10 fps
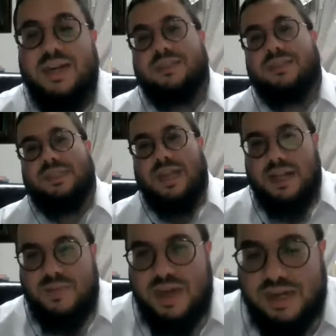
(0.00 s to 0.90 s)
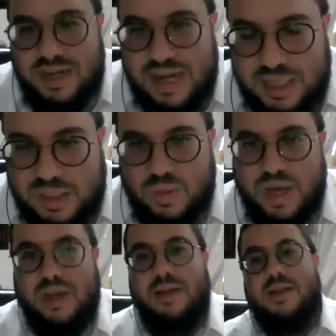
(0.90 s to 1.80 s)
Yes, he's telling me in a nice
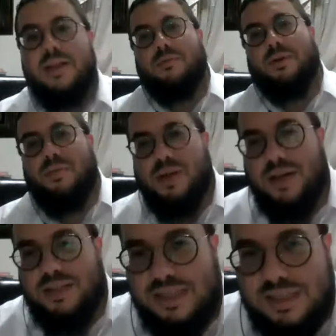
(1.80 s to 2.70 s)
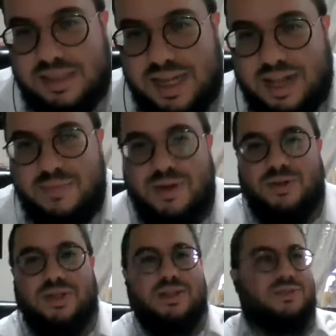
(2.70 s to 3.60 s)
way, but because he's telling me to
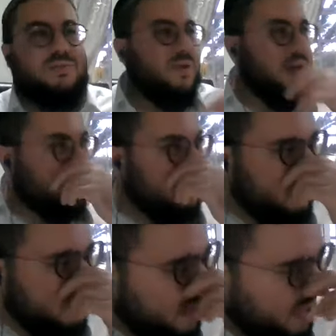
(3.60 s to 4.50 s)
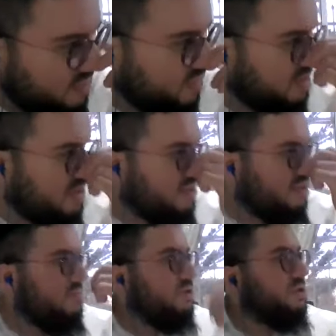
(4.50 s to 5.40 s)
change the way I'm living my life, he's not
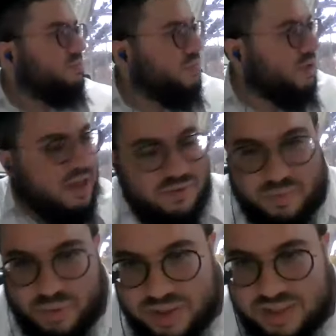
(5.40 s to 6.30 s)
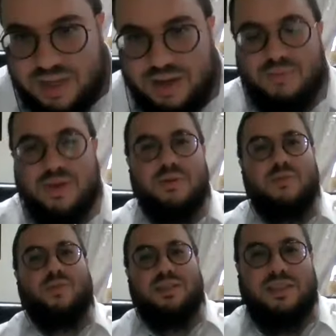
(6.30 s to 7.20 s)
the most loved person. You know, maybe
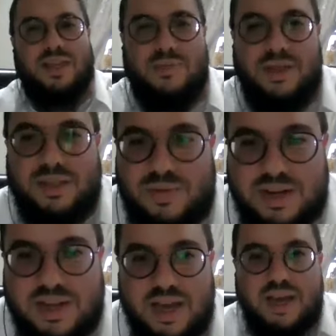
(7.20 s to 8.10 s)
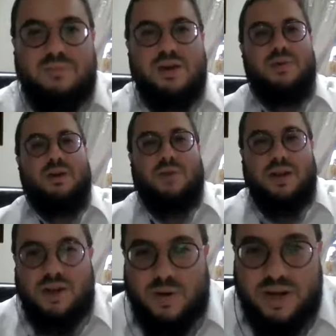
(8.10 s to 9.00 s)
if I see him in the street, maybe I want
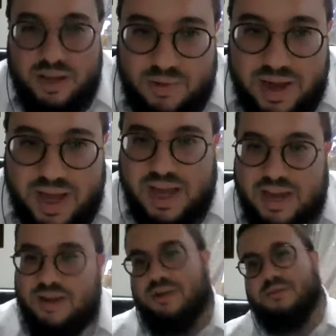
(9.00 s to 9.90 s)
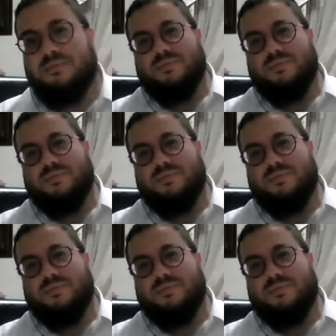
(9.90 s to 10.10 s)
to go another way. I don't know.